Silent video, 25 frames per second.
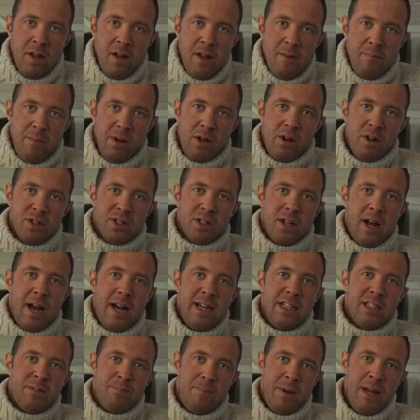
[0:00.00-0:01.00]
Because
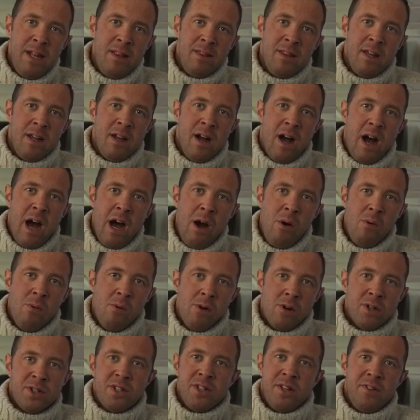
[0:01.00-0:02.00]
I spending
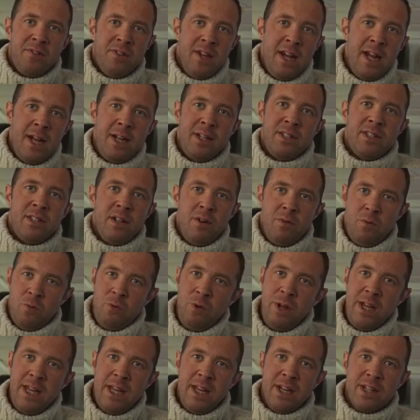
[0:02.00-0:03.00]
hours, days,
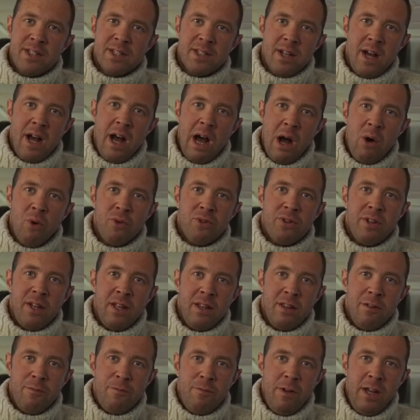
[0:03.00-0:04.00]
weeks out
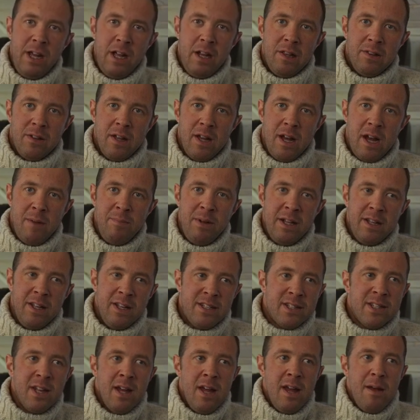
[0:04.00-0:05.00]
in the field. I mean,
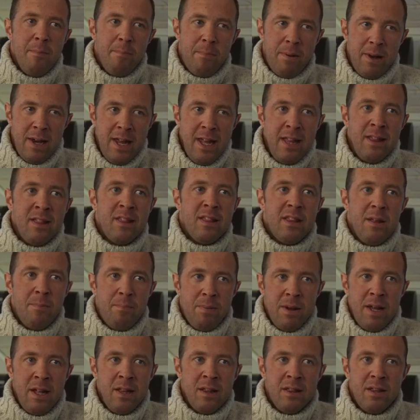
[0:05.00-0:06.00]
it's
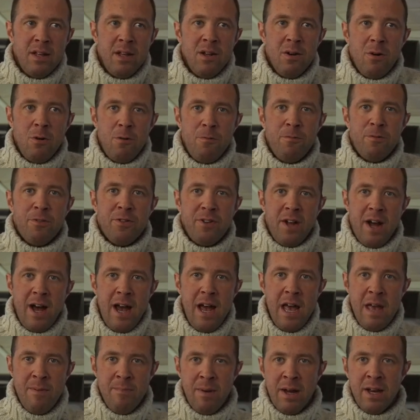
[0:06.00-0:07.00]
plenty of
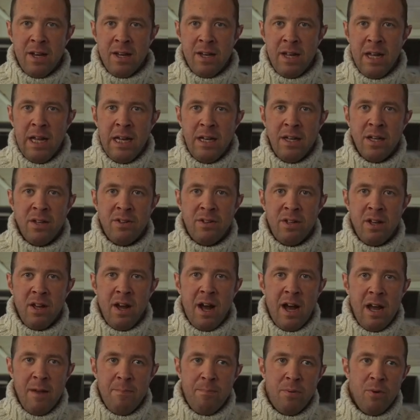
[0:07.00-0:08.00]
time and
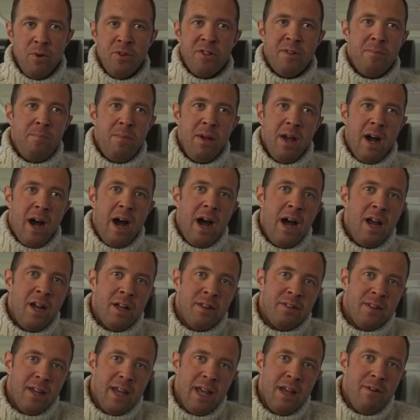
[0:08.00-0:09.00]
energy I put
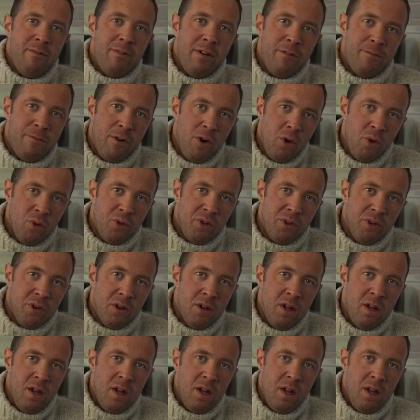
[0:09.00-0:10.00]
behind every
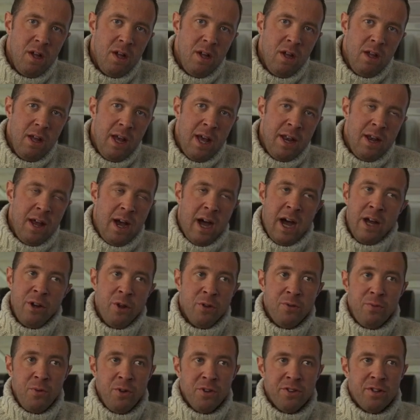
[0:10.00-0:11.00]
photo. And I
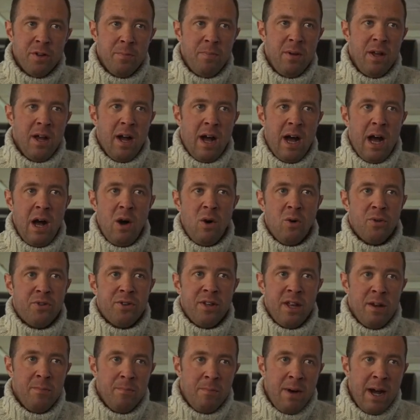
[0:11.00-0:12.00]
don't want to be
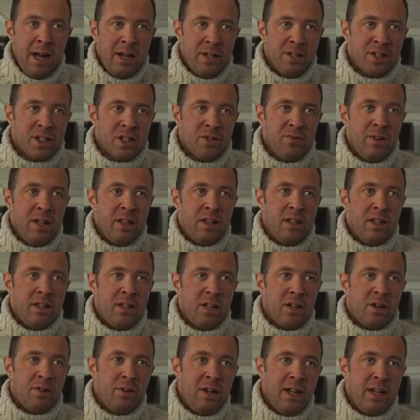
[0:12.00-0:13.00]
out in minus 20
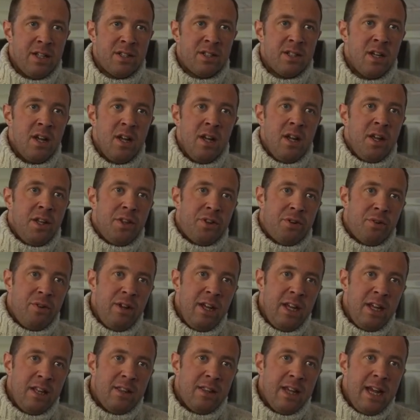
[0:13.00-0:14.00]
degrees,
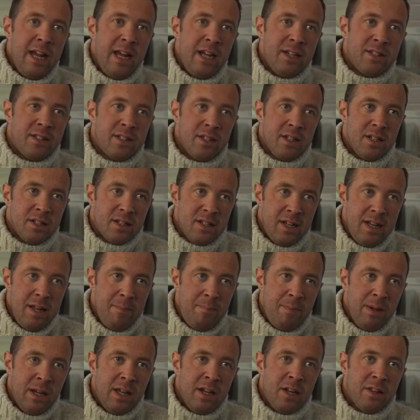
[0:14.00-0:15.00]
3 days
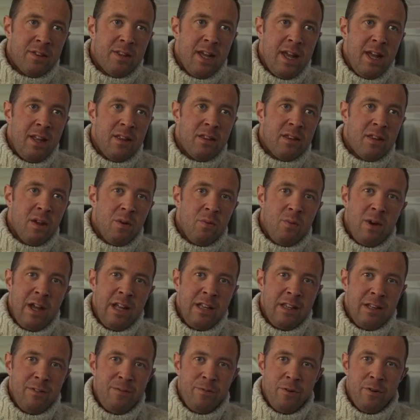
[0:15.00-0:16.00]
sleeping in a tent
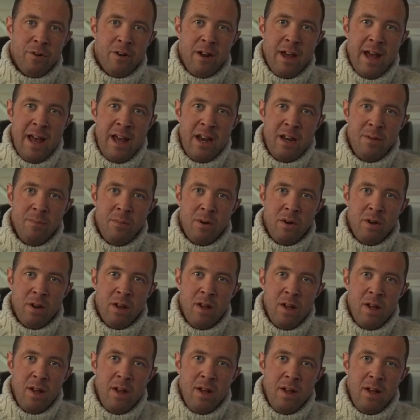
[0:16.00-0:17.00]
waiting for an
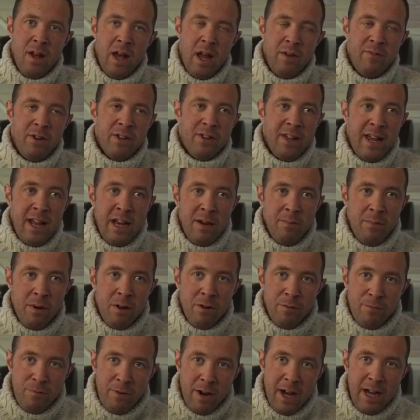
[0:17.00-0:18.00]
animal. And when the
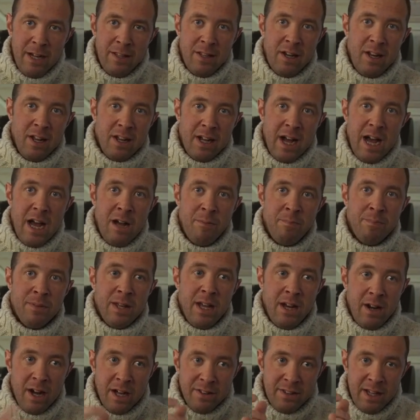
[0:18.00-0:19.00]
animal finally come
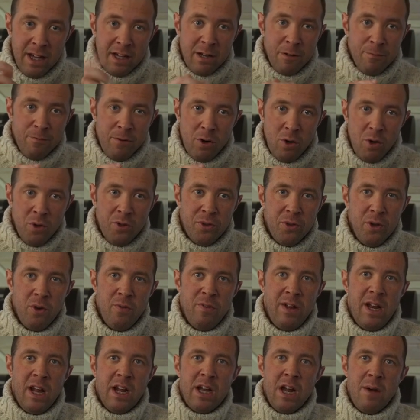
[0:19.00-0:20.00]
there, I take a
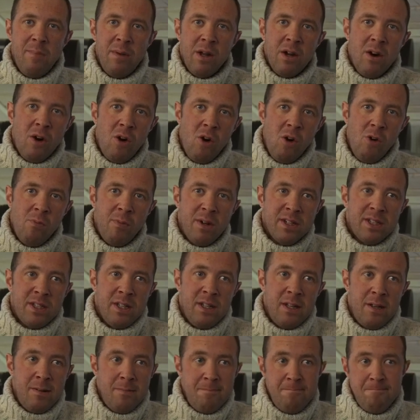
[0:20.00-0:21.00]
photo. When I'm coming home, I
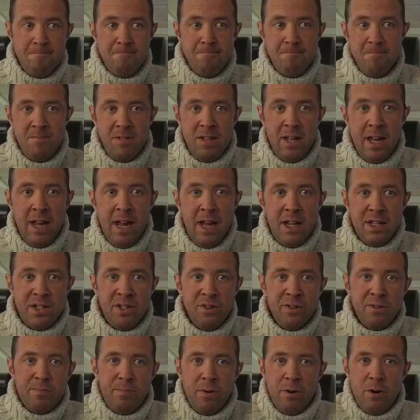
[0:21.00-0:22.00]
see, yeah,
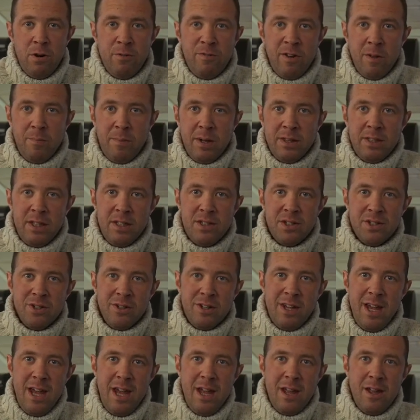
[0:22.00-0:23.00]
it's not perfect, but it's
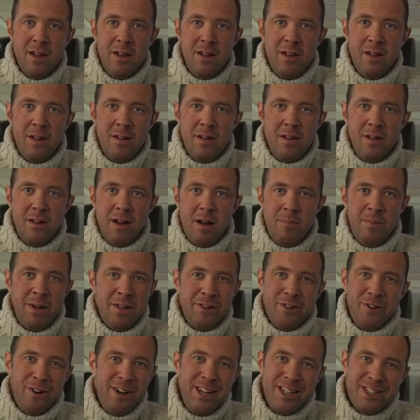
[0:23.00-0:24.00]
okay. I
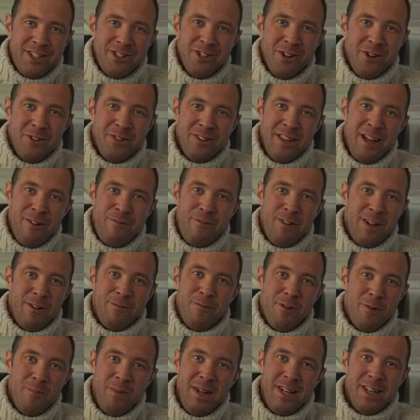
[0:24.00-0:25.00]
mean, there is nothing
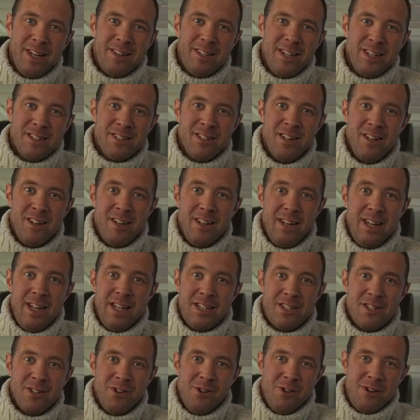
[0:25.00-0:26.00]
for me that is,
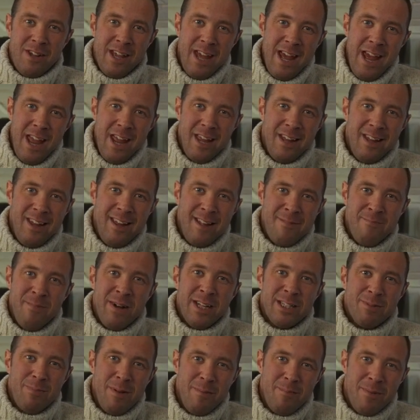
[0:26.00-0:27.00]
it's okay, it
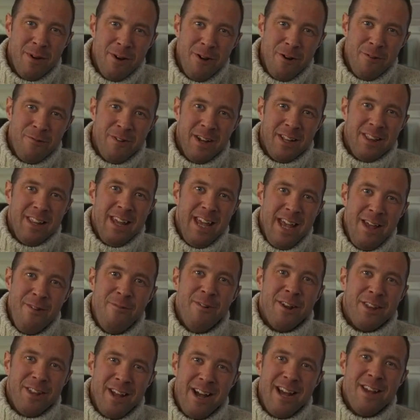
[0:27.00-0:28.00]
must be perfect,
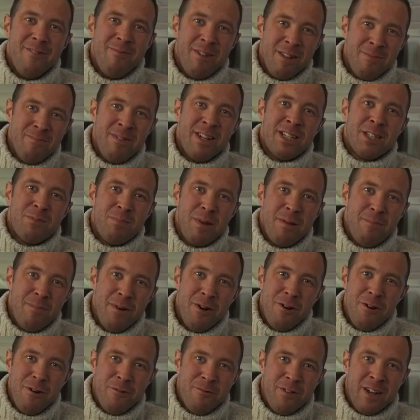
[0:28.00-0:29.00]
every time it must be
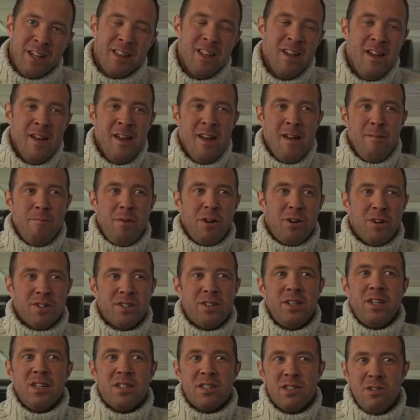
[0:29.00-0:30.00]
perfect,
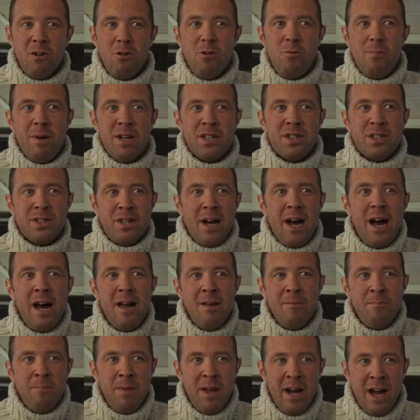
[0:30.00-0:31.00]
because there is so much
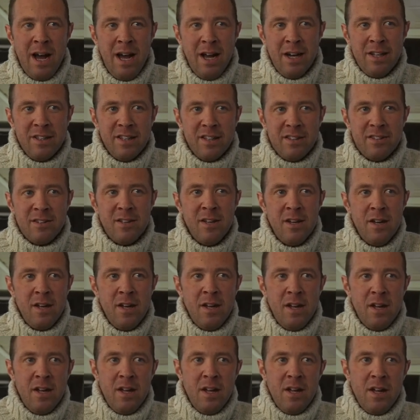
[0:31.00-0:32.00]
time behind it.
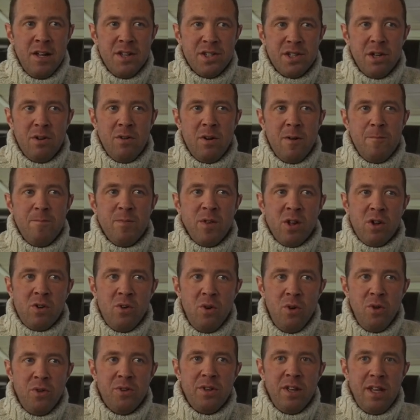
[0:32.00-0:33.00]
So
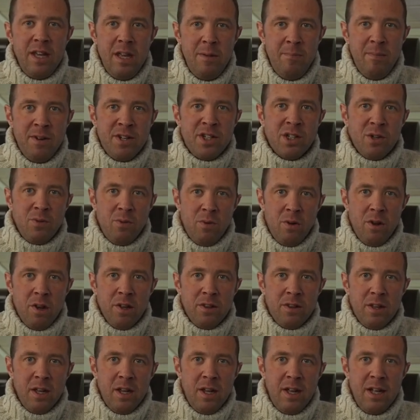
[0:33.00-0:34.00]
good image
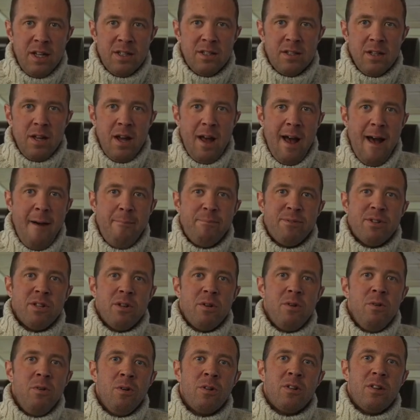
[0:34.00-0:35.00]
quality is
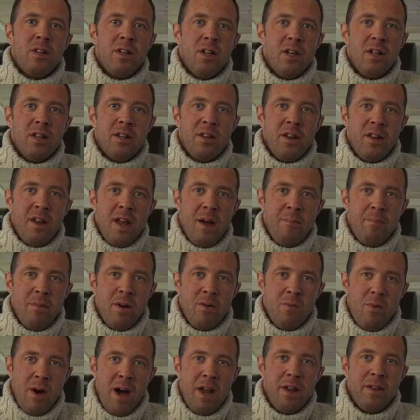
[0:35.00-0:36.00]
absolutely the
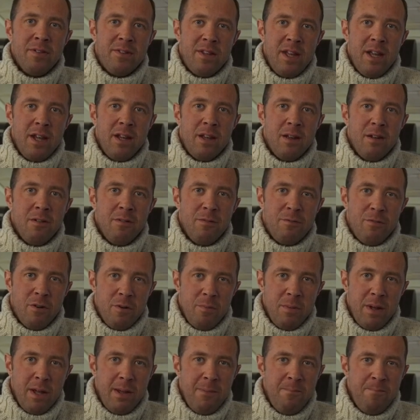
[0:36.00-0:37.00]
number one thing
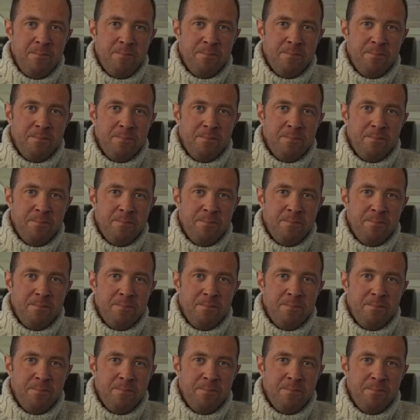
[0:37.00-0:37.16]
for me.